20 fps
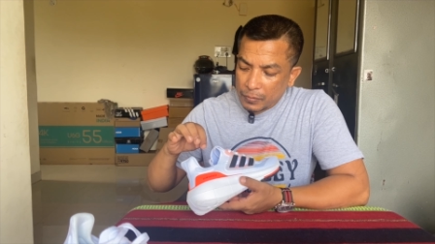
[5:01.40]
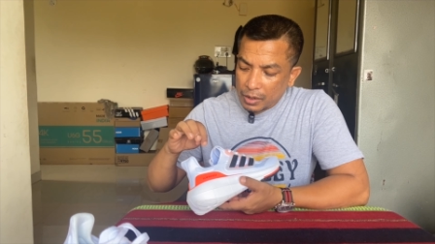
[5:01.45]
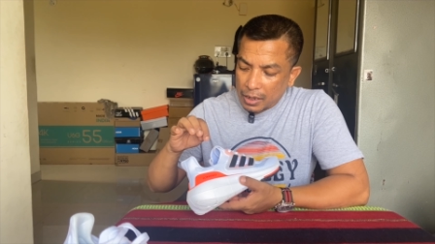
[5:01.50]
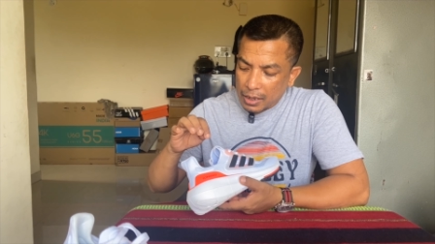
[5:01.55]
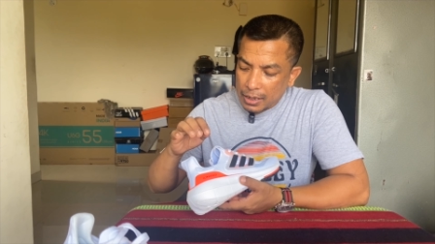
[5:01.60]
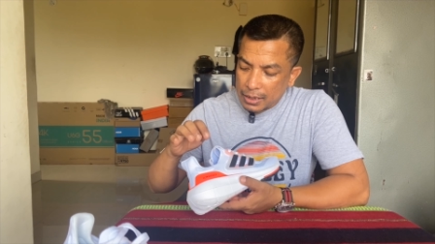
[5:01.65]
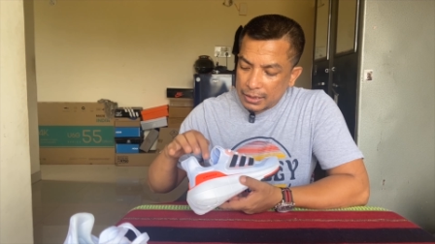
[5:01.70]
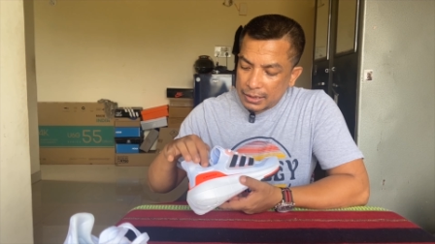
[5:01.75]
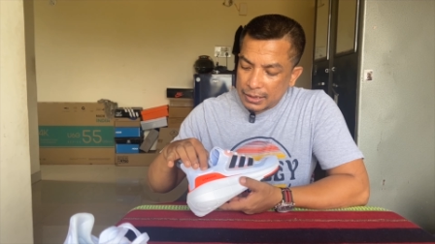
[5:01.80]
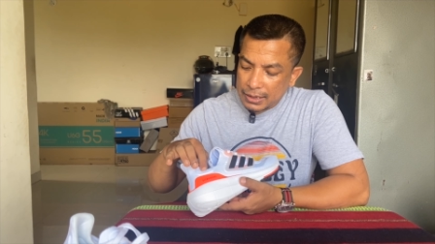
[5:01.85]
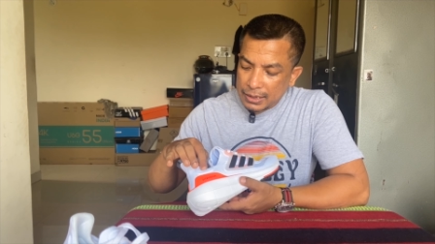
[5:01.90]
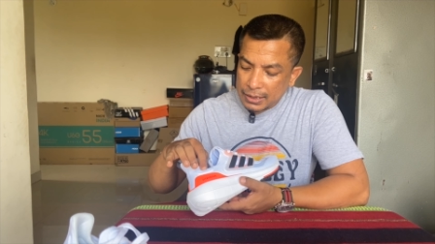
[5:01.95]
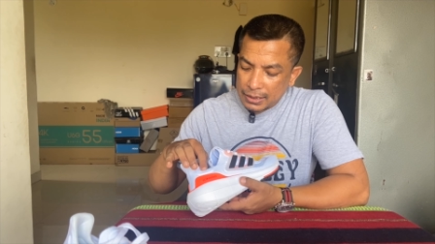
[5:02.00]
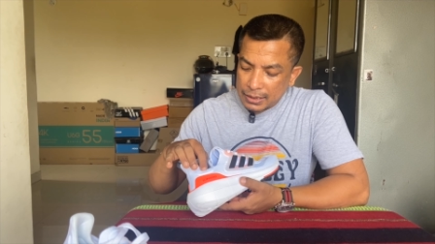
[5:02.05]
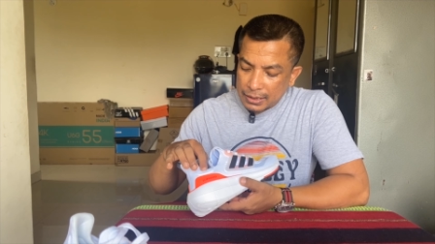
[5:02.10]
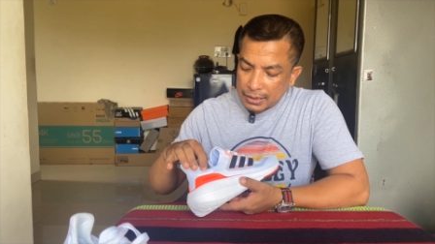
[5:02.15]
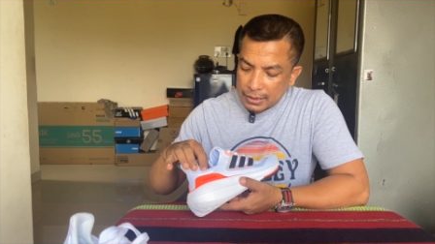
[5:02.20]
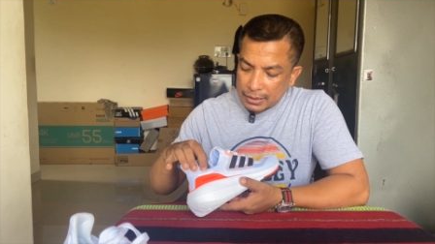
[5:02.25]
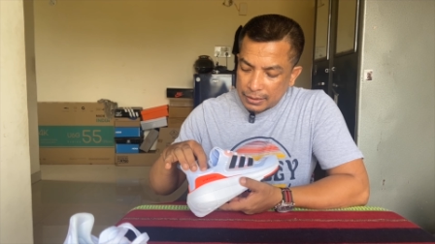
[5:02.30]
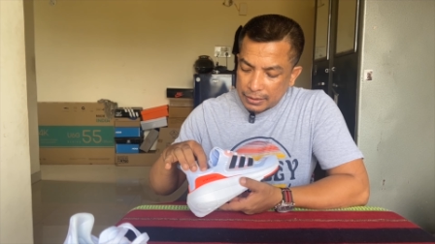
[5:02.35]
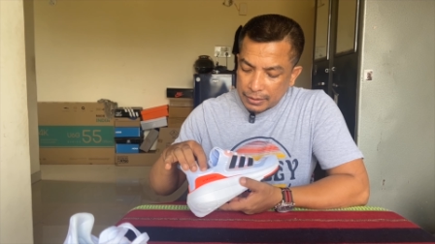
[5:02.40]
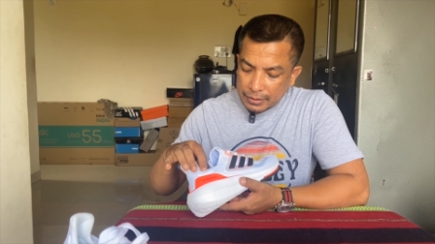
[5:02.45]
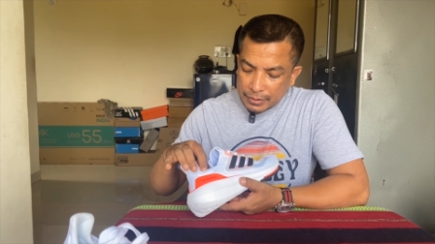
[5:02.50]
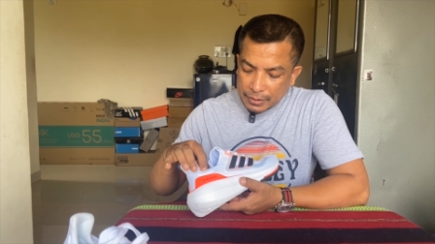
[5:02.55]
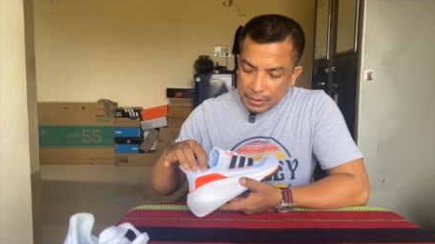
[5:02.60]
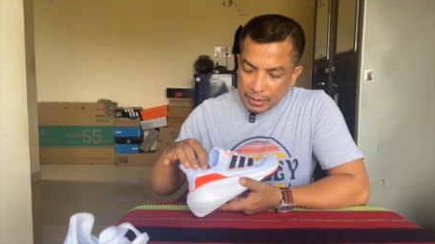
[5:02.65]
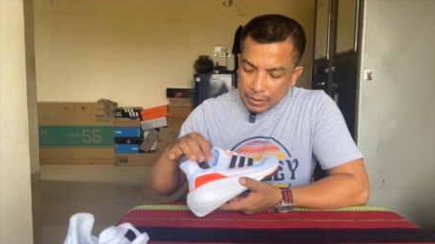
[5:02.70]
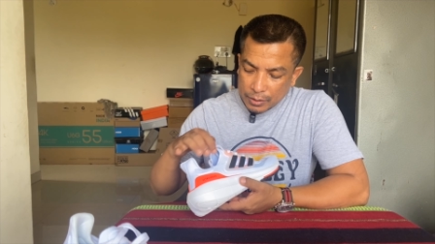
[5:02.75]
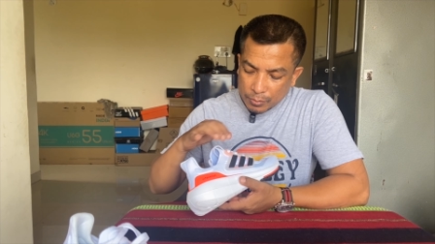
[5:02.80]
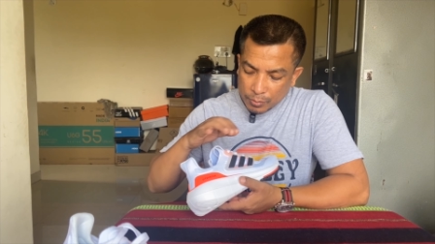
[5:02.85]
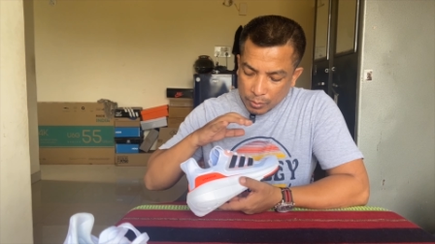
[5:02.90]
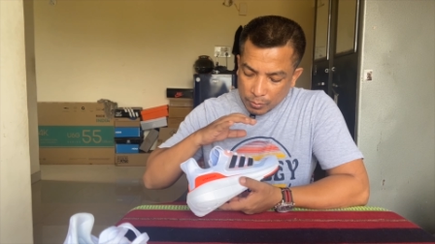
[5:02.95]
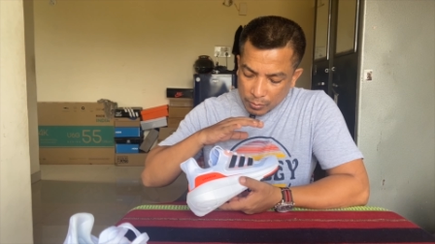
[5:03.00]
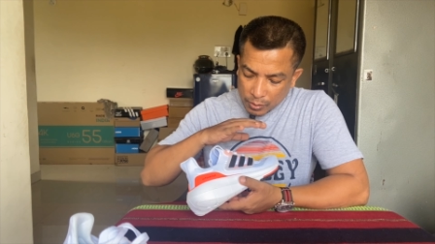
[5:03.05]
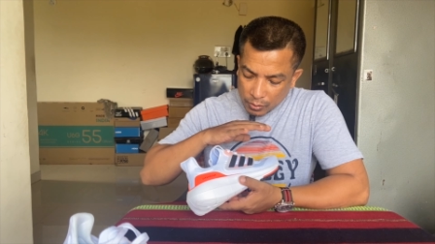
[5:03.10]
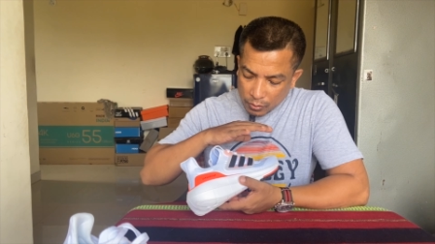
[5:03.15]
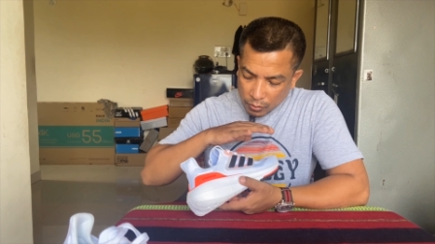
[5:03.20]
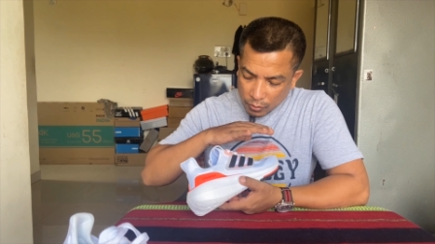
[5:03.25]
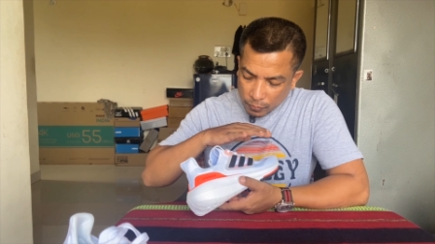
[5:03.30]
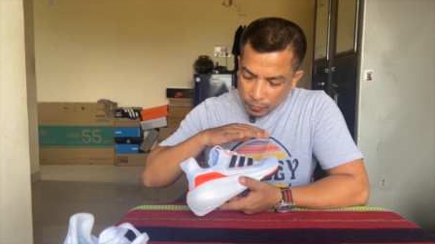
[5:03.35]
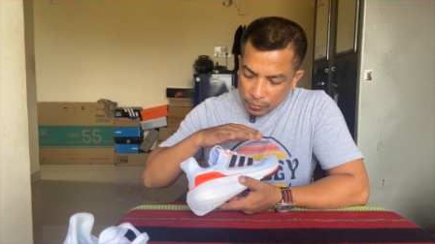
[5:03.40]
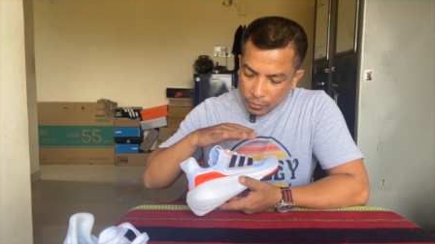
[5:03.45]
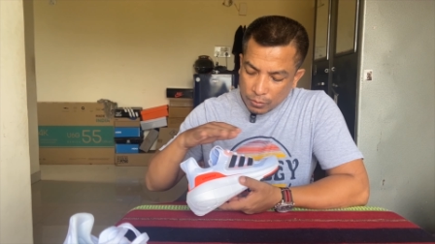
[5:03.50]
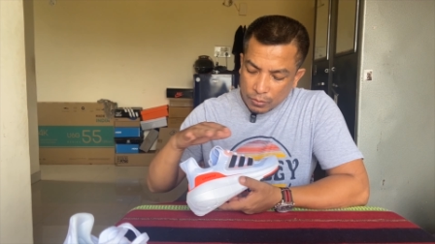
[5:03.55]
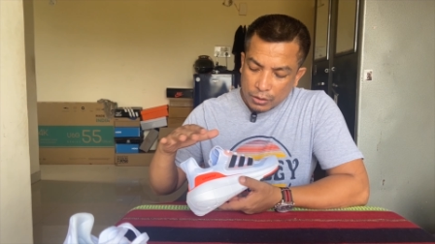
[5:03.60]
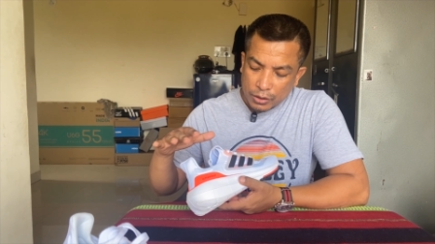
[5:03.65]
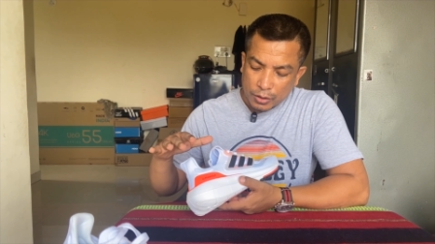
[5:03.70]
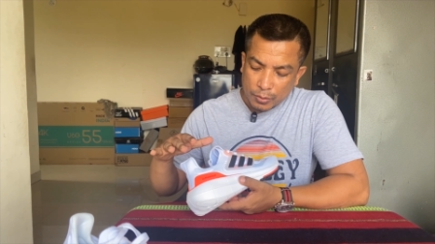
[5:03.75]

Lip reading: I think it detracts from the overall